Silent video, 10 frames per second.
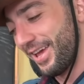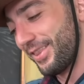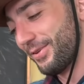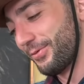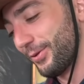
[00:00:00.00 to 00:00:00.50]

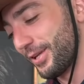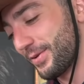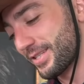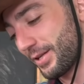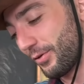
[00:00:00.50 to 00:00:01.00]
The Fool here
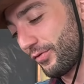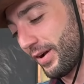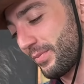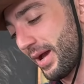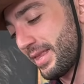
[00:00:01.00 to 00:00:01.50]
is
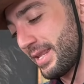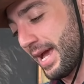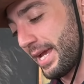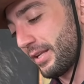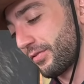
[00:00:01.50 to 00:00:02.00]
clarified by the
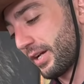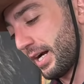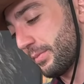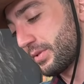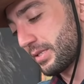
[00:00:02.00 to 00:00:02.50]
Nine of
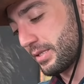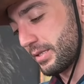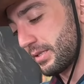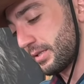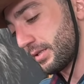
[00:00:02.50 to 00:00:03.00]

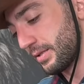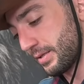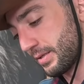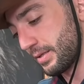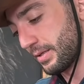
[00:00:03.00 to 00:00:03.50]
Cups,
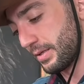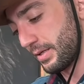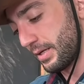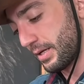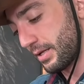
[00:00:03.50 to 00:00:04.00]

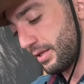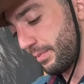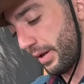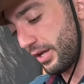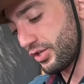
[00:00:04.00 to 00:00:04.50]
the
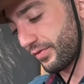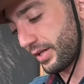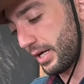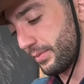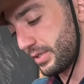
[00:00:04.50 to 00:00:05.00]
Page of
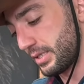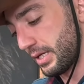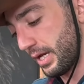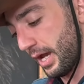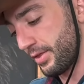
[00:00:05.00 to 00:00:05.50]
Cups,
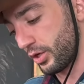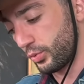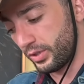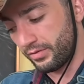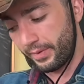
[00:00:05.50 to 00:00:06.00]
and the
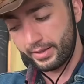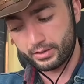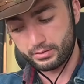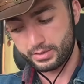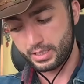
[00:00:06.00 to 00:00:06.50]
Queen of
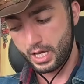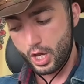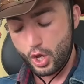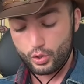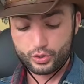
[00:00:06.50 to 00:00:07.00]
Pentacles.
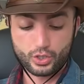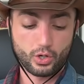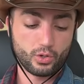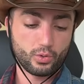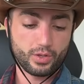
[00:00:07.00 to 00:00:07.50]

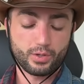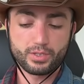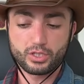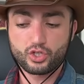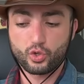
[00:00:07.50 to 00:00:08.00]
So there
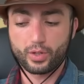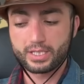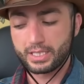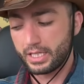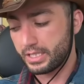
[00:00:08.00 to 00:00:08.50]
is a
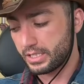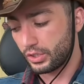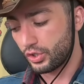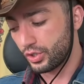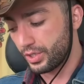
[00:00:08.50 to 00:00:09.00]
choice and a
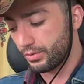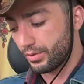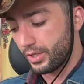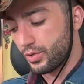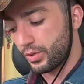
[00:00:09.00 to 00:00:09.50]
decision
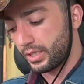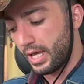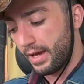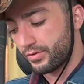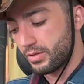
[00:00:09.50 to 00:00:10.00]
here that you're going
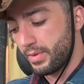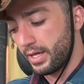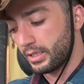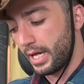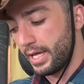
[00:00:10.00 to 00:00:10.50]
to have to
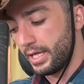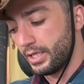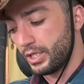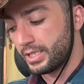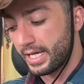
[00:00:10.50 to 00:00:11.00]
make.
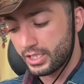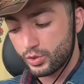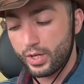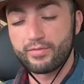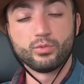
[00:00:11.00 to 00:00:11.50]
And yes,
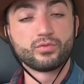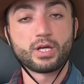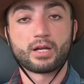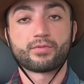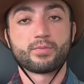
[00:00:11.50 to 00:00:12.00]
you have moved
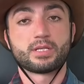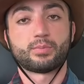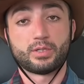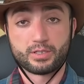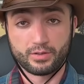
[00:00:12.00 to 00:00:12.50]
on from this
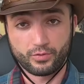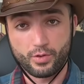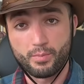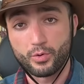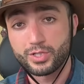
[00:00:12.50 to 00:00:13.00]
person for
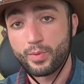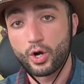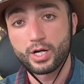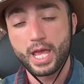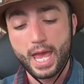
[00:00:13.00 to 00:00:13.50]
the most
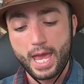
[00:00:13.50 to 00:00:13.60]
part,